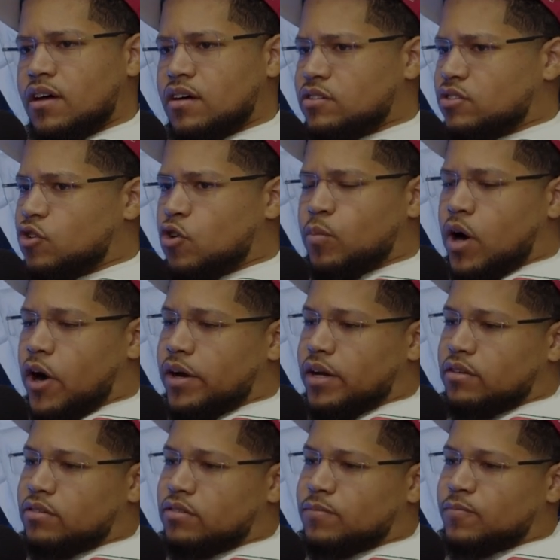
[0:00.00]
Dope
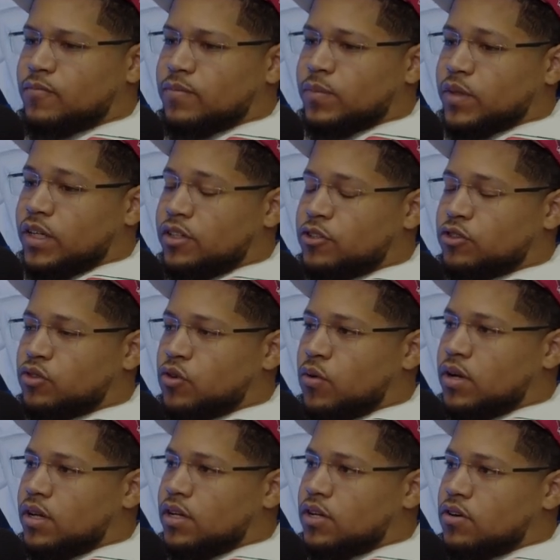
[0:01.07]
artist. They're throwing
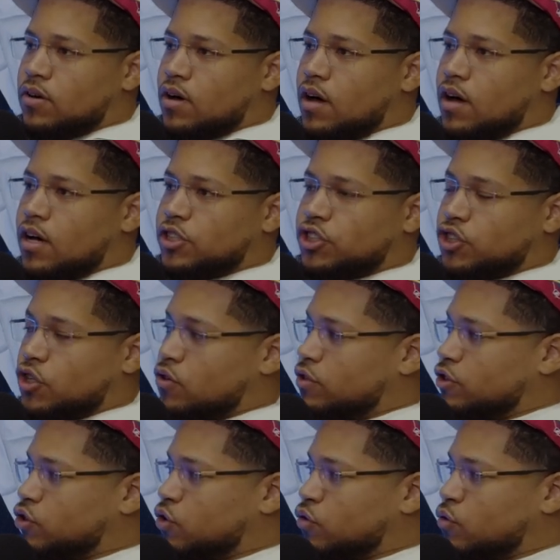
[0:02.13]
a little show. They're
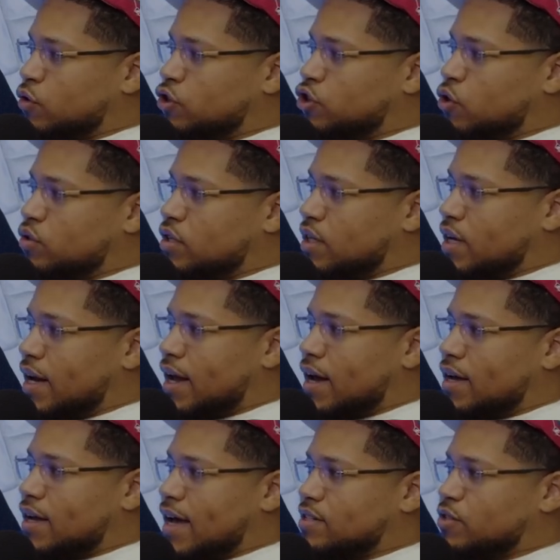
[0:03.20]
throwing a show tonight
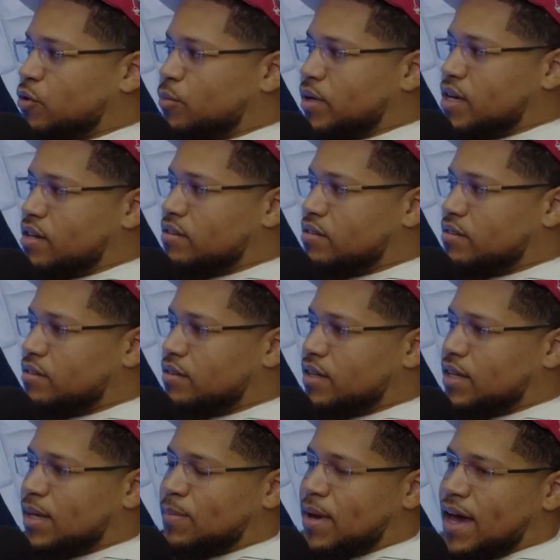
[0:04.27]
at SOB's
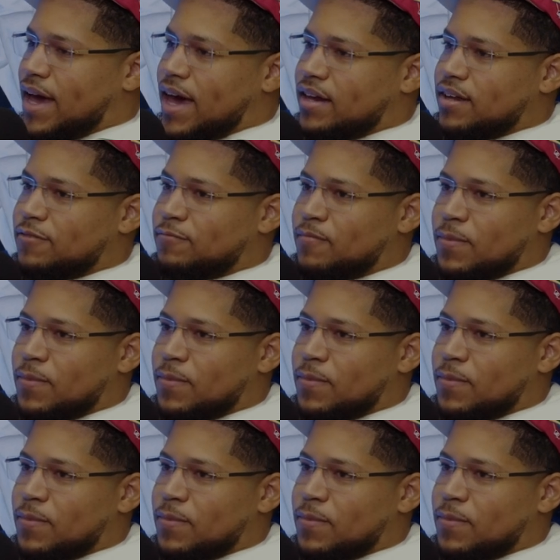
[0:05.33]
in Manhattan.